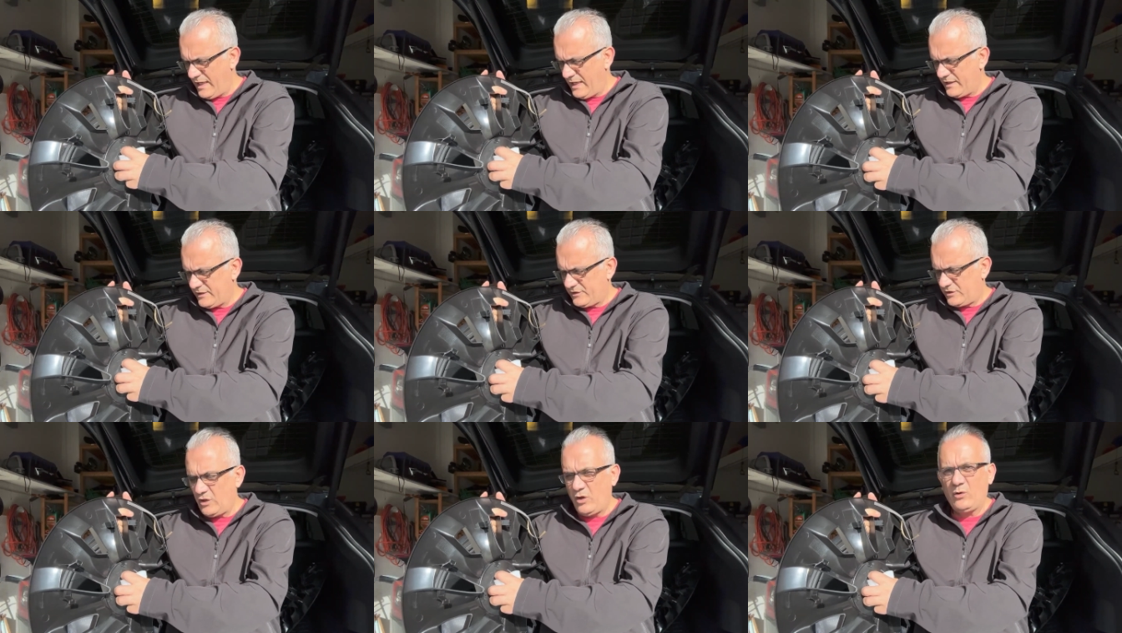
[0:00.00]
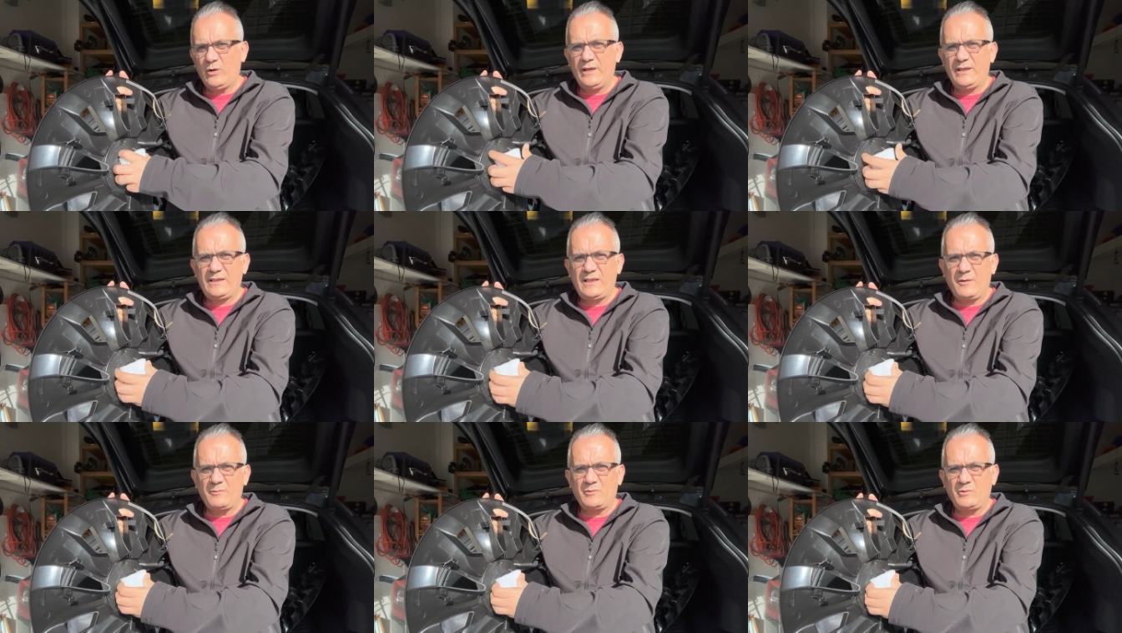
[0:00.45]
So
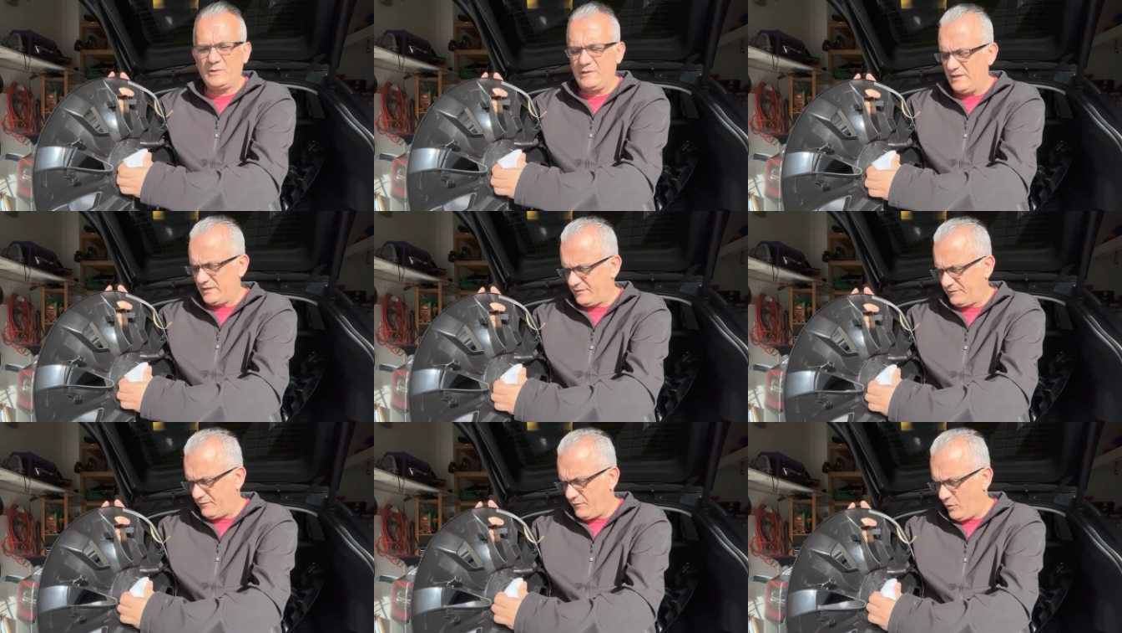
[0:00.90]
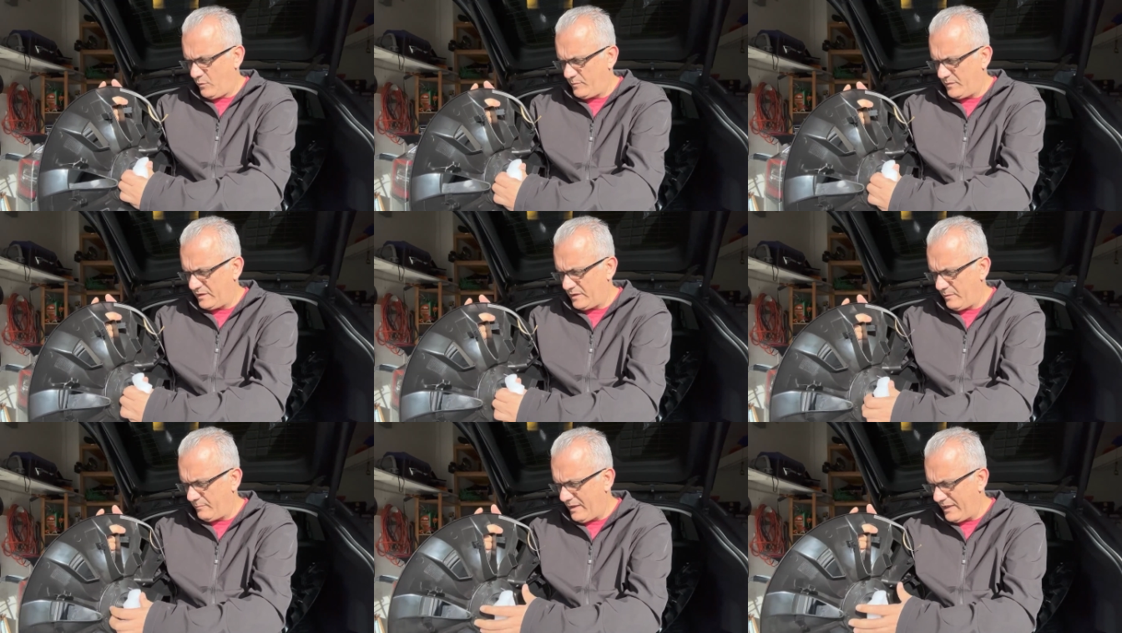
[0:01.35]
it comes with this foam
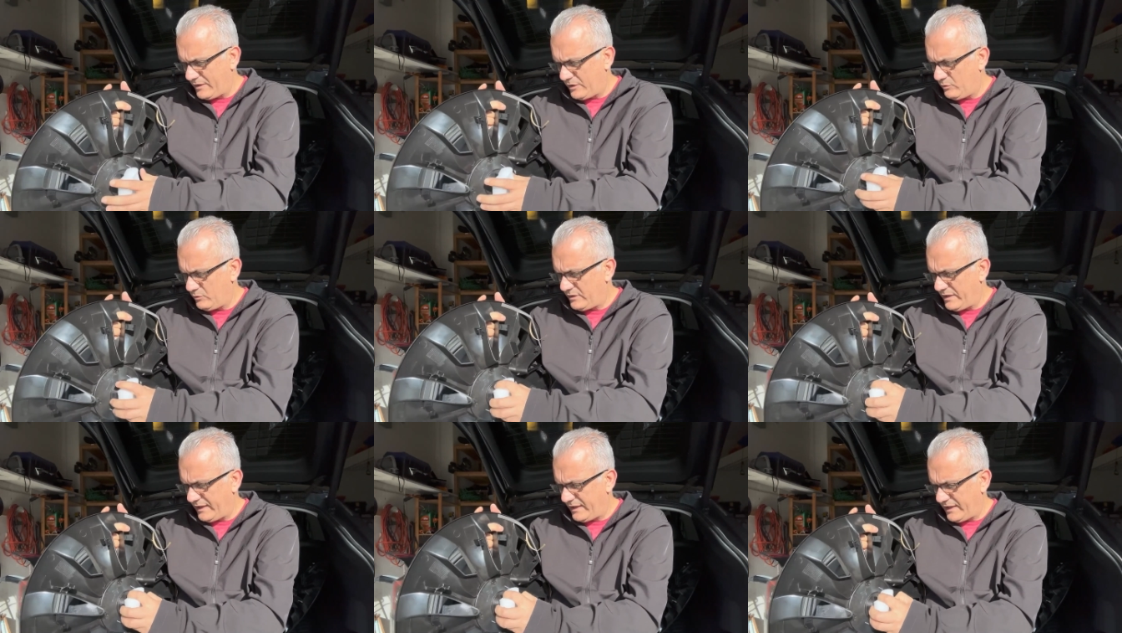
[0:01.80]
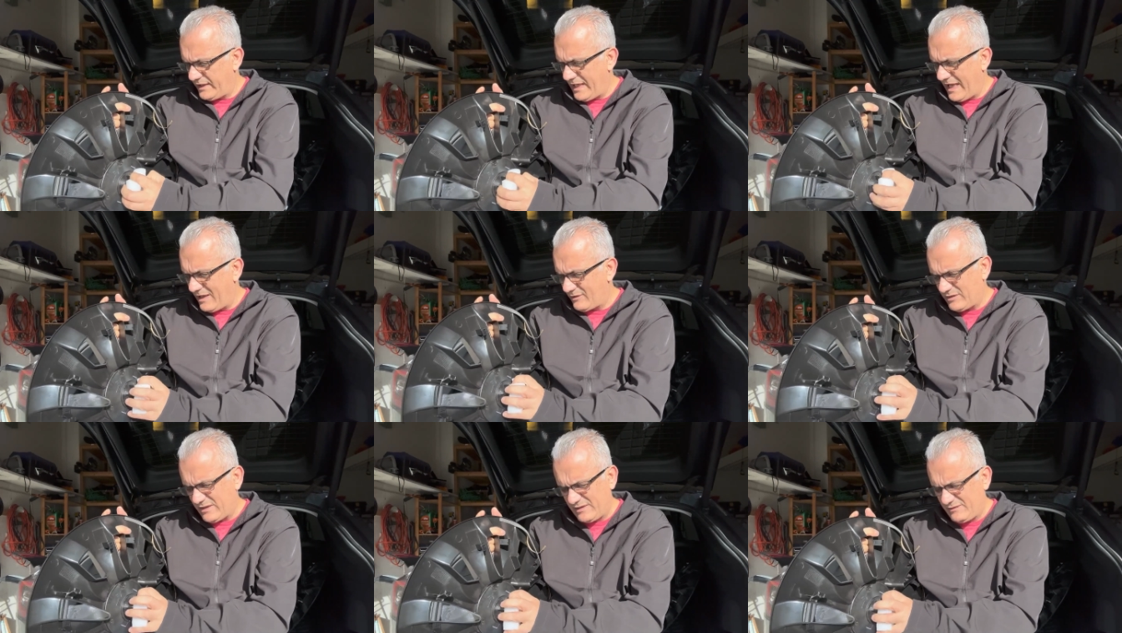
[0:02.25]
in the back. You take it
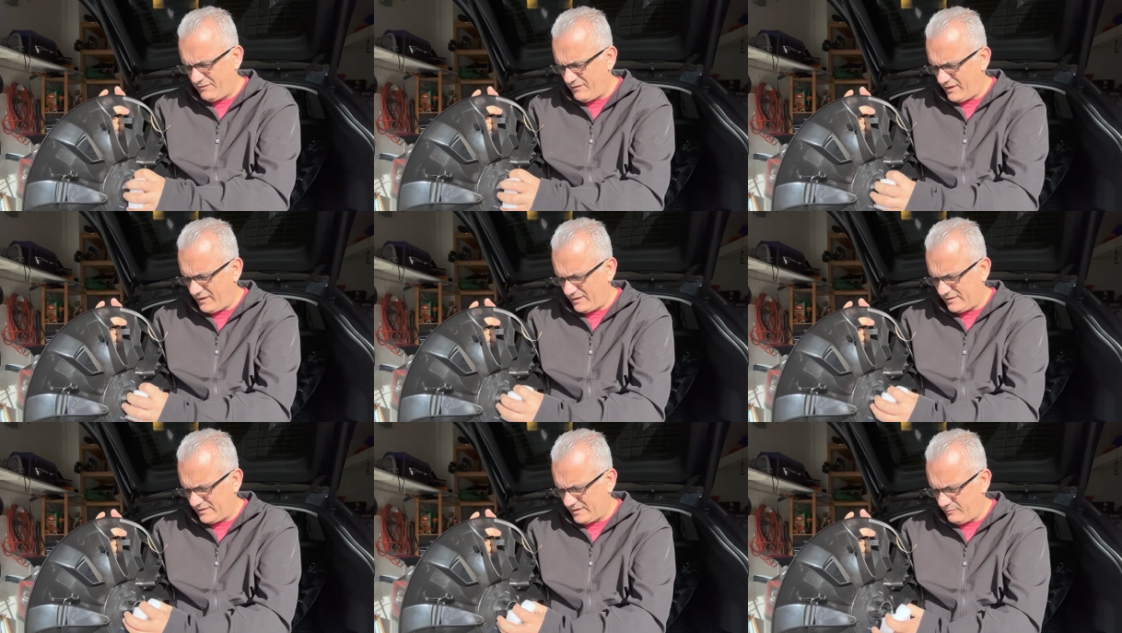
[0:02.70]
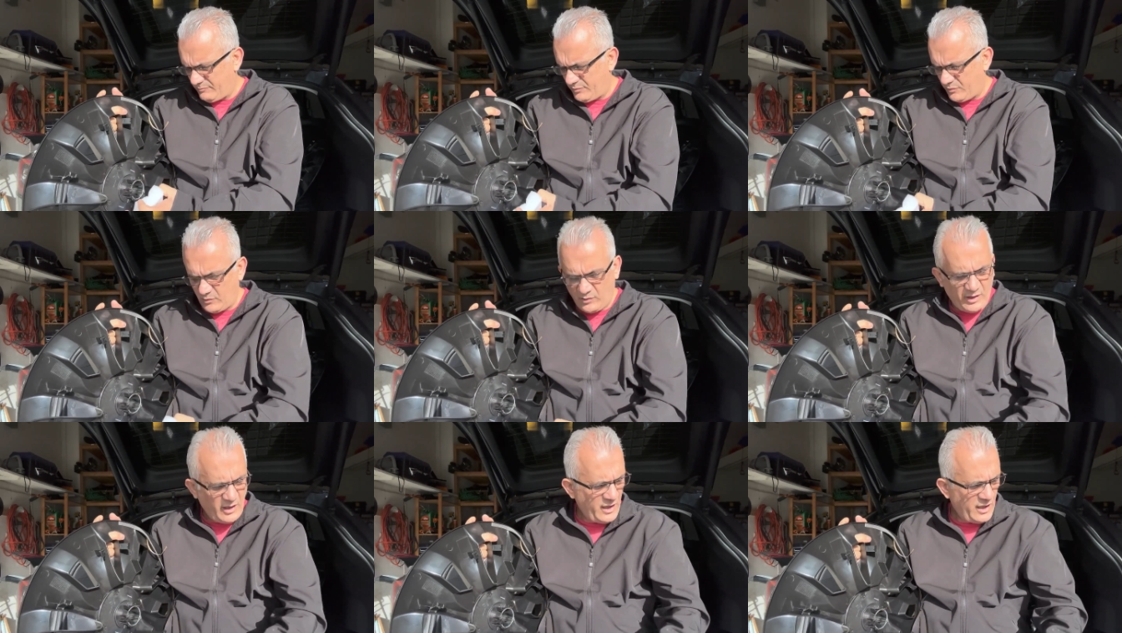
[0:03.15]
out. It's very
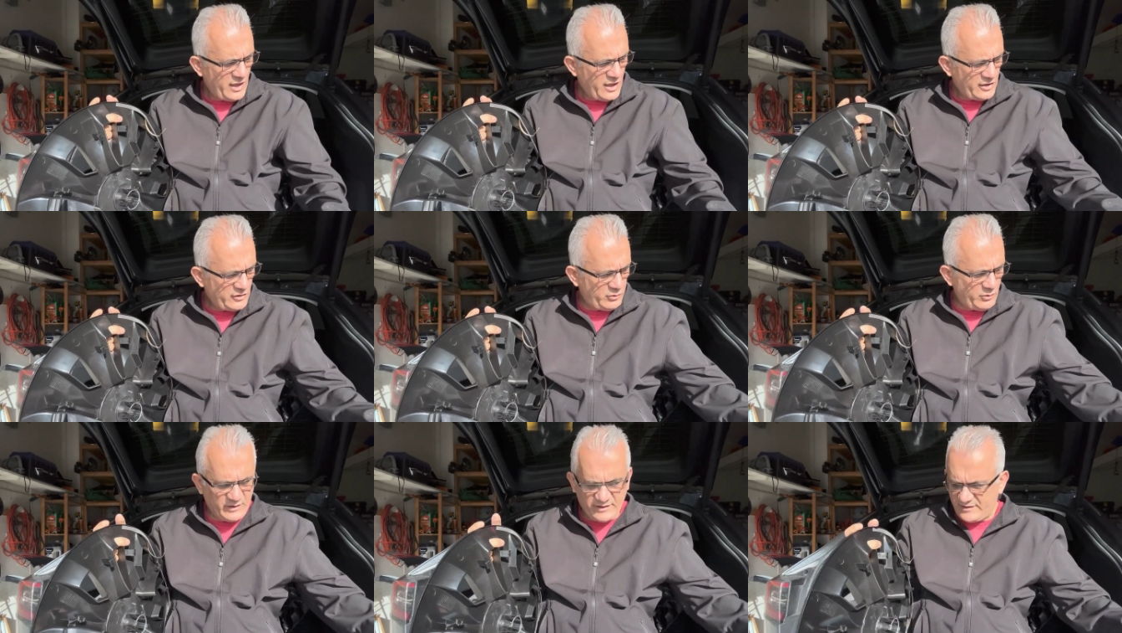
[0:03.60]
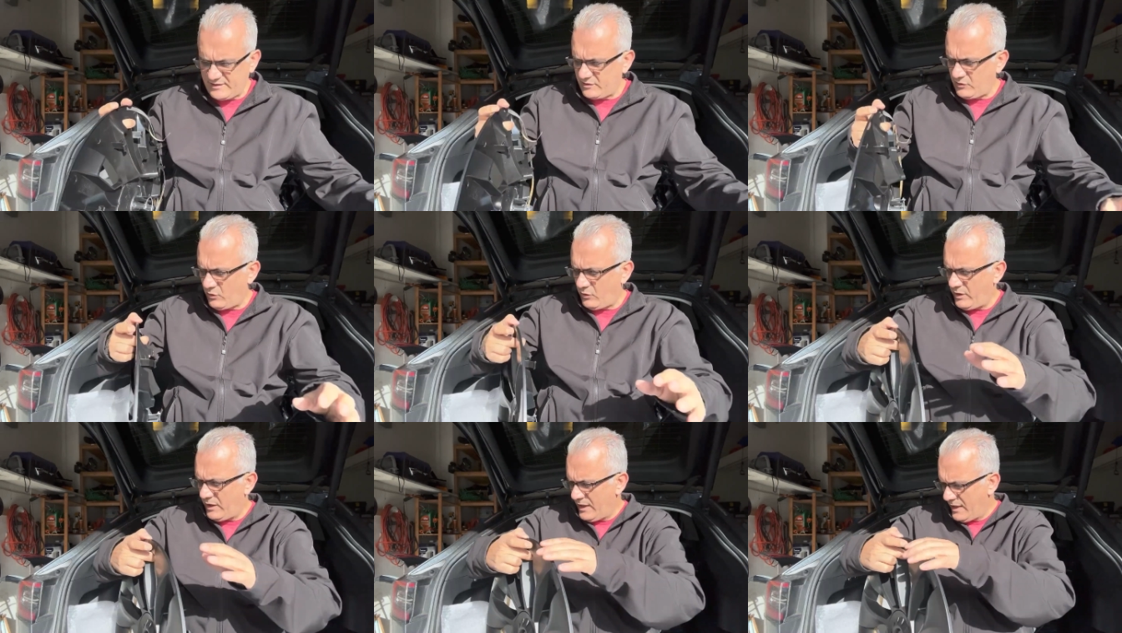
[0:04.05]
simple to install.